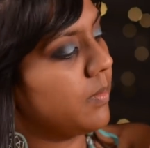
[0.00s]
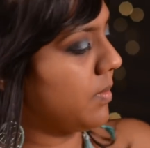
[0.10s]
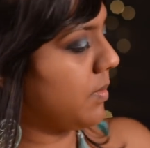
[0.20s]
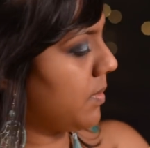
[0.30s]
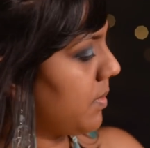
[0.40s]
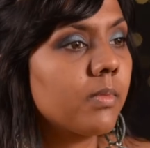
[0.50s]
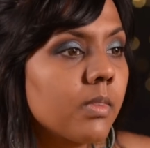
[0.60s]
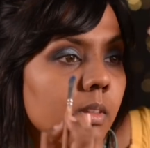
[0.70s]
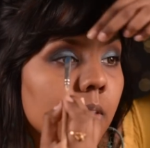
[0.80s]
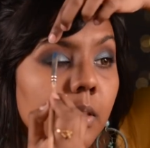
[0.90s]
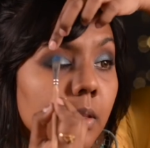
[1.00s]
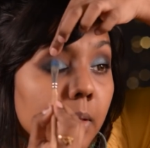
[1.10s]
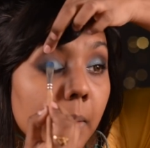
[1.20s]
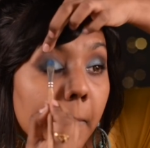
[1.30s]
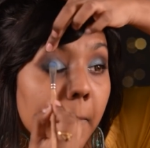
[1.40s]
my eyelid just so I can
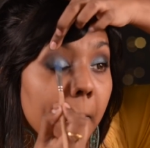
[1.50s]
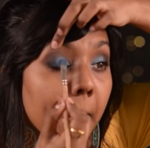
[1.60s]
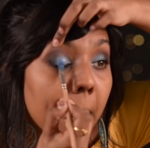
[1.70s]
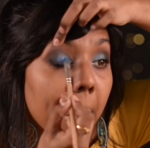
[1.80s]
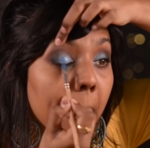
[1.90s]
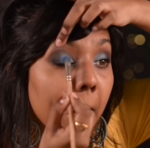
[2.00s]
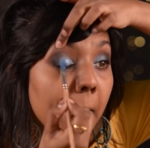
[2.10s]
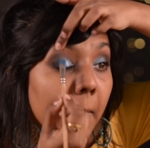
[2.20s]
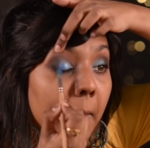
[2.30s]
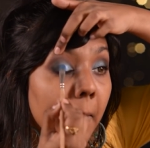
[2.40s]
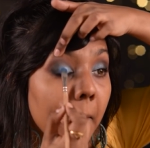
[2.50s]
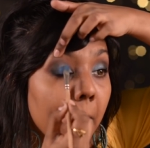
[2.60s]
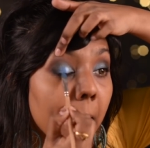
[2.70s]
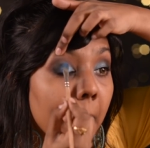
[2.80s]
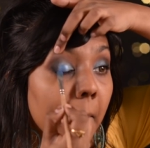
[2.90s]
get a brighter color. I
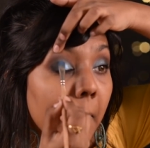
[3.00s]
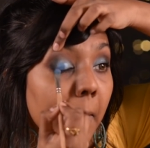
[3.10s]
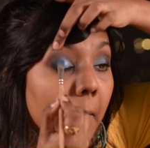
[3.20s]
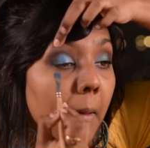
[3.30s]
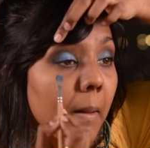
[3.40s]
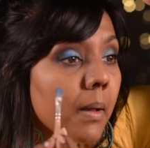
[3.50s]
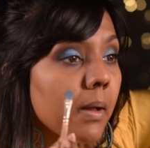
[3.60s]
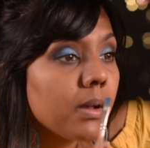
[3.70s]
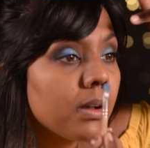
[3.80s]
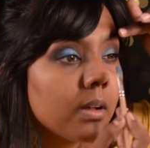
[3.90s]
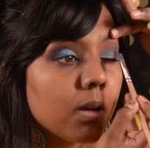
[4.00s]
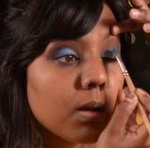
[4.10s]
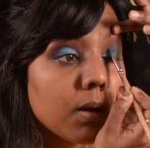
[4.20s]
wanted it to be slightly more brighter.